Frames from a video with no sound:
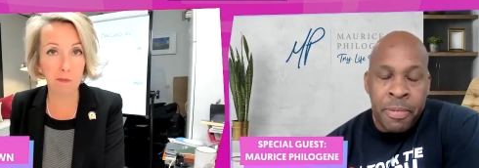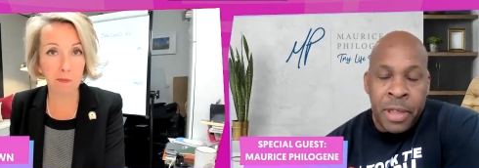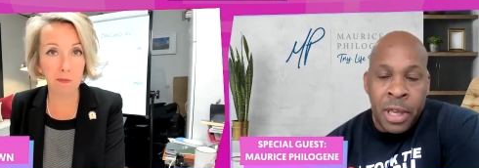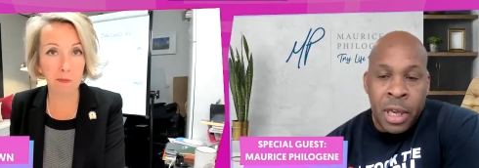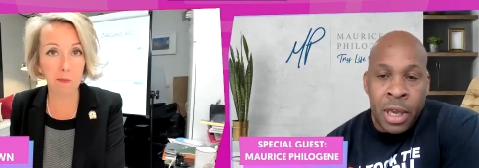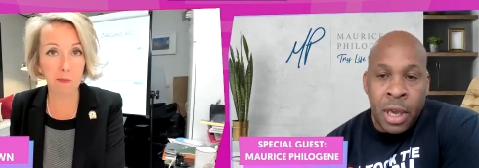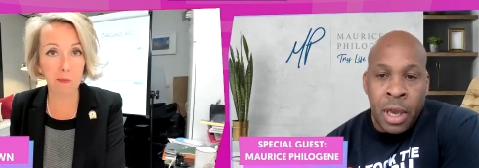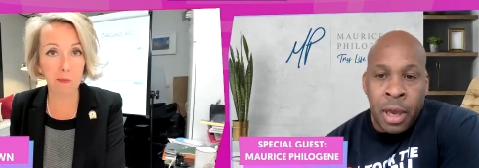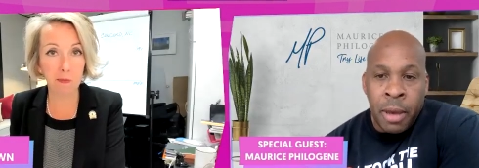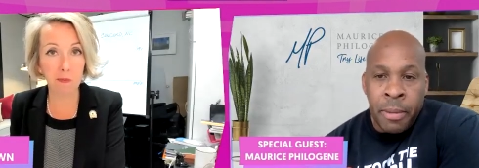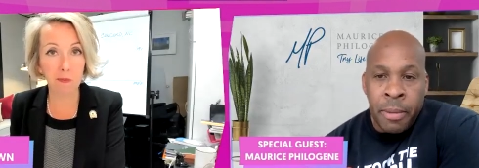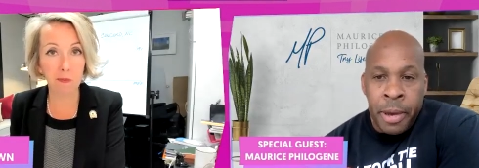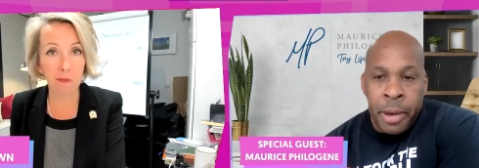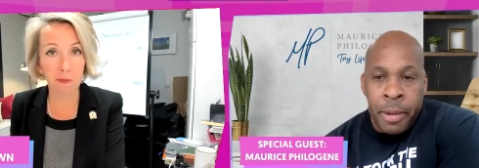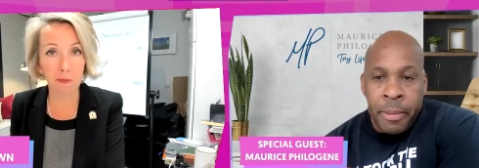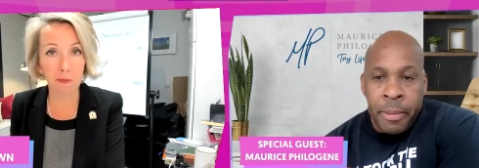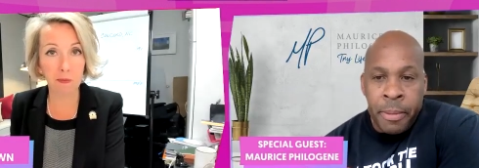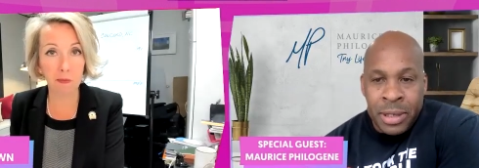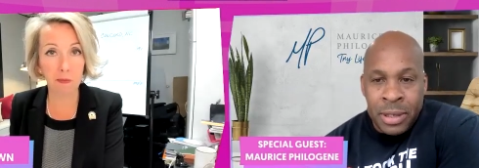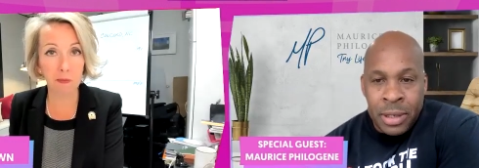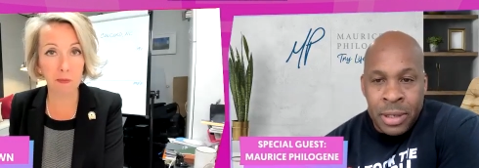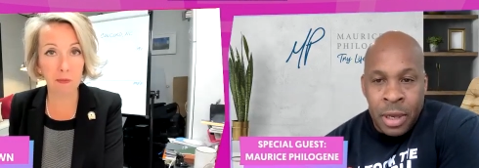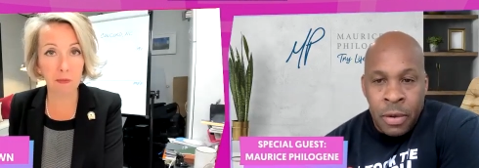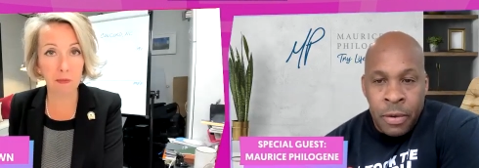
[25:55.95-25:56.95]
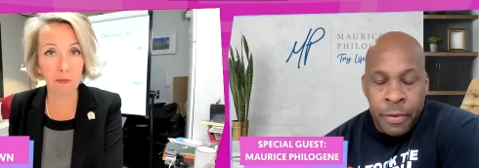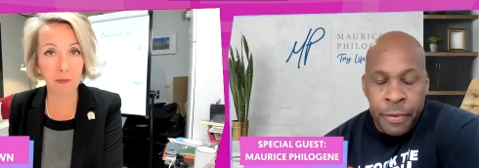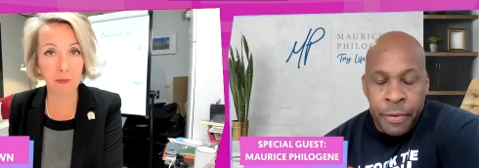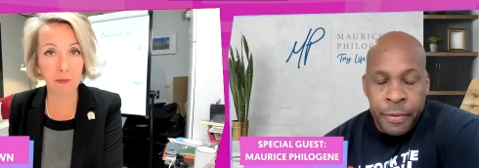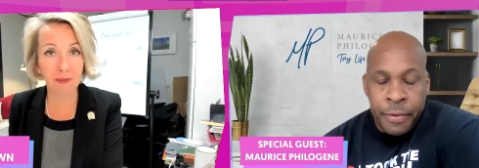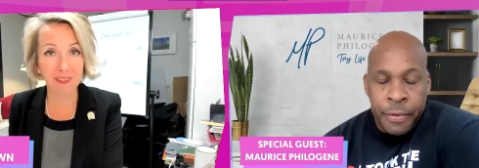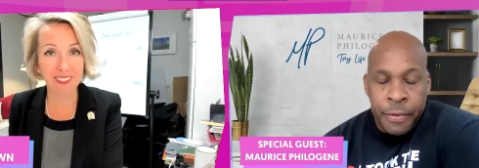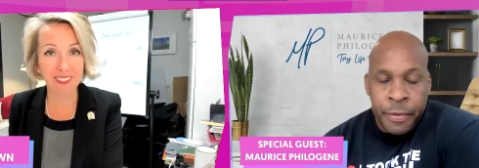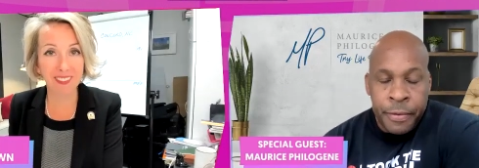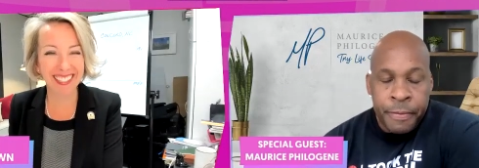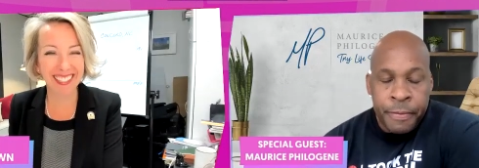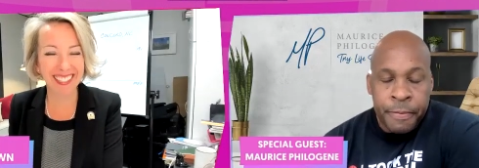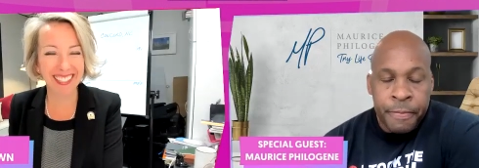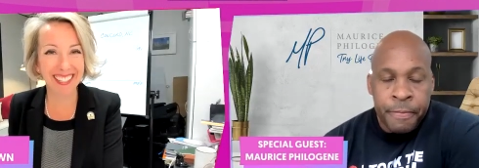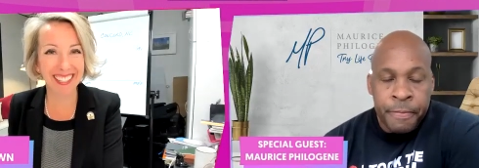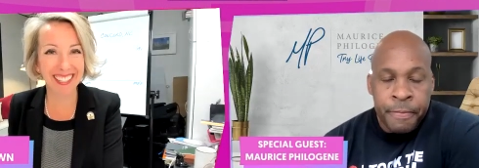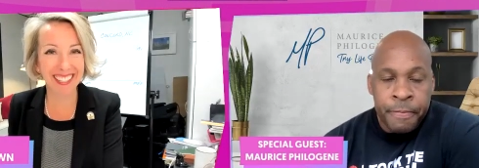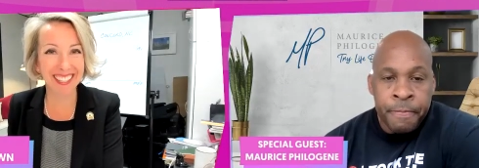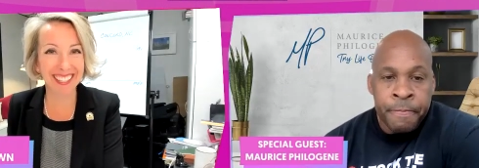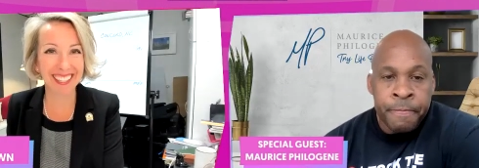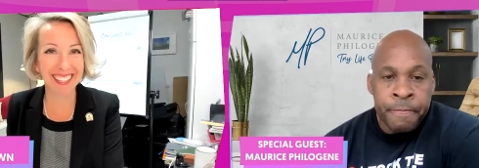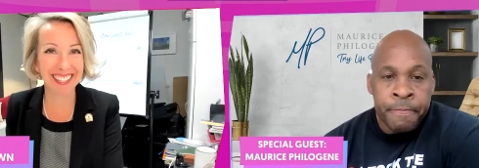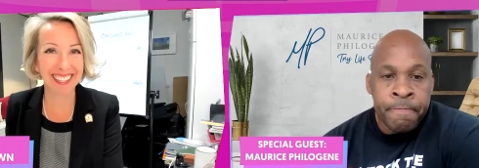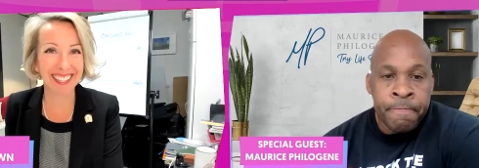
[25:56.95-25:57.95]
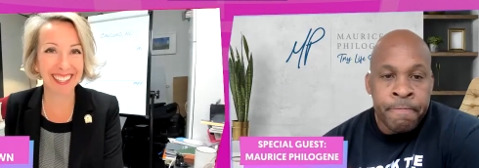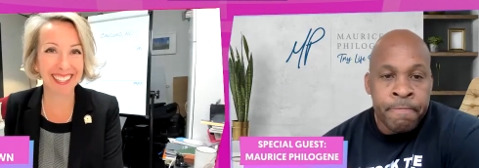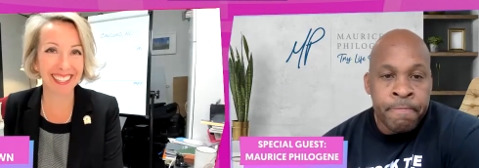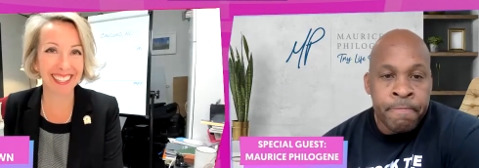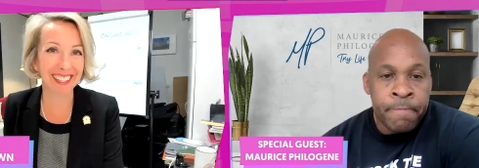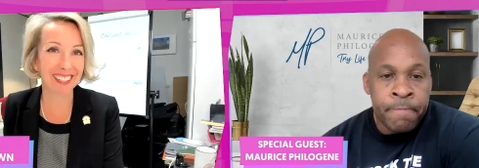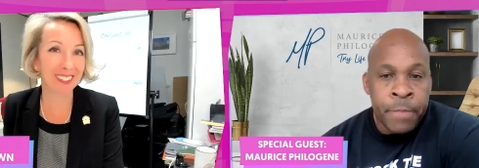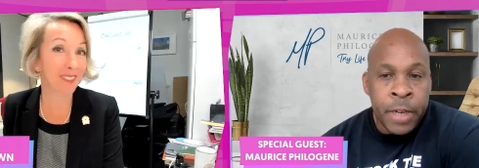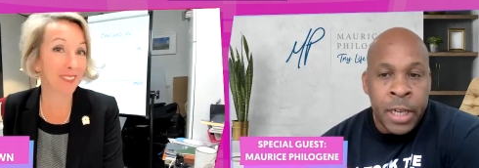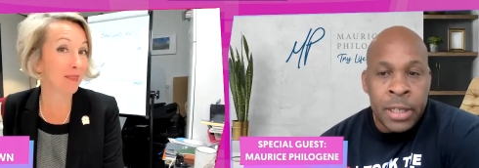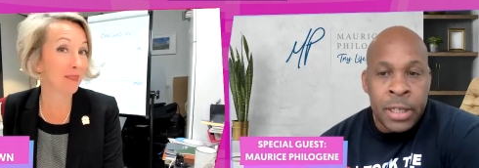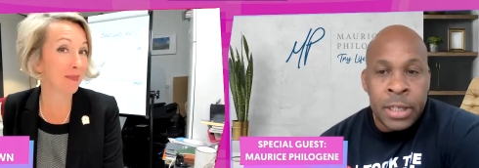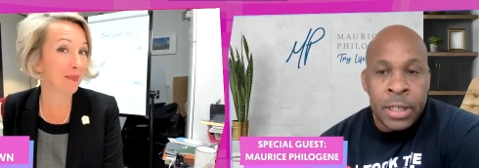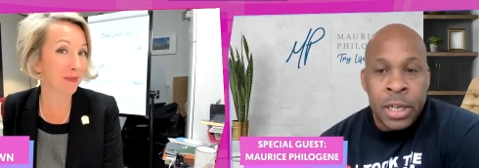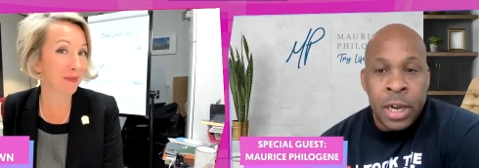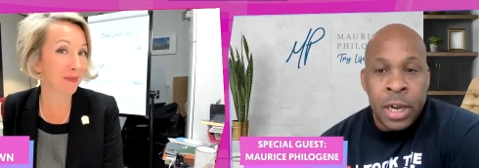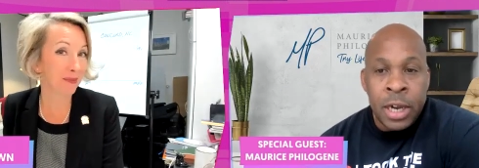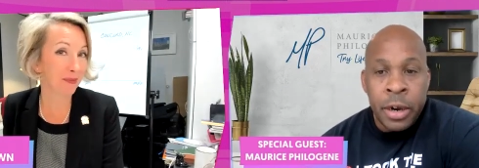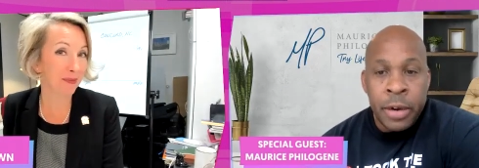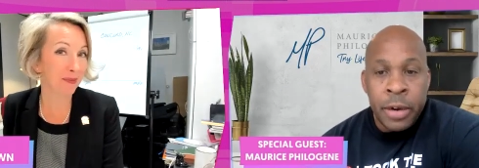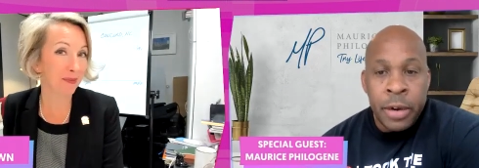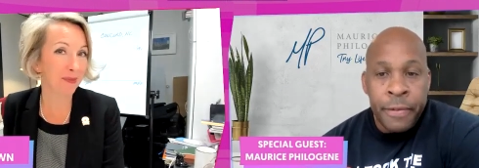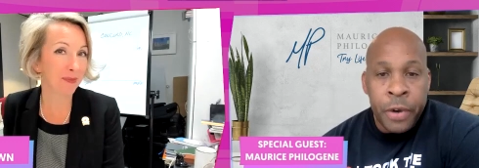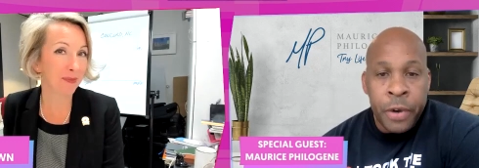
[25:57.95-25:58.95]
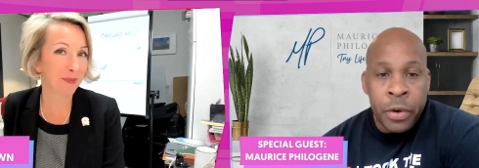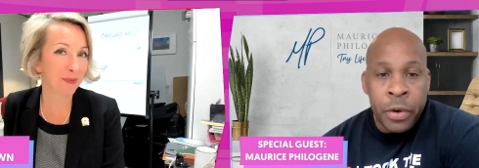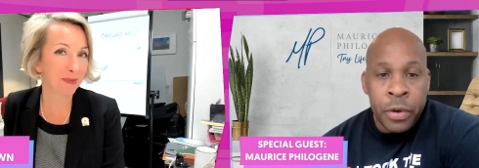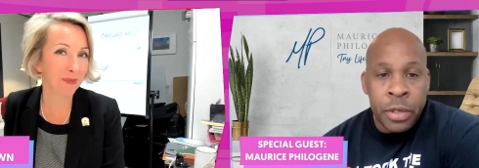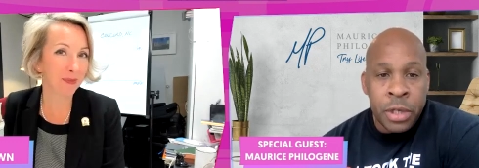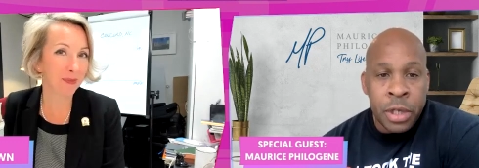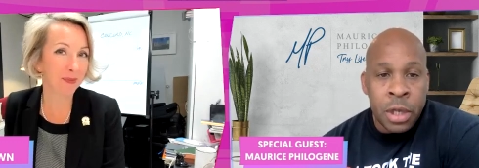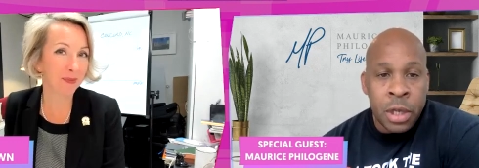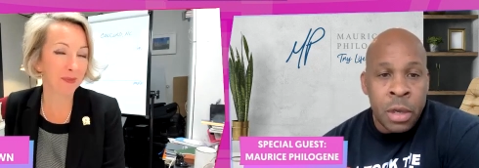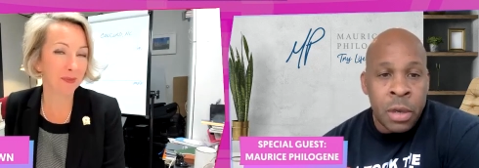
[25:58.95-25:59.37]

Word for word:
Speaker 1: thinking about myself. I started focusing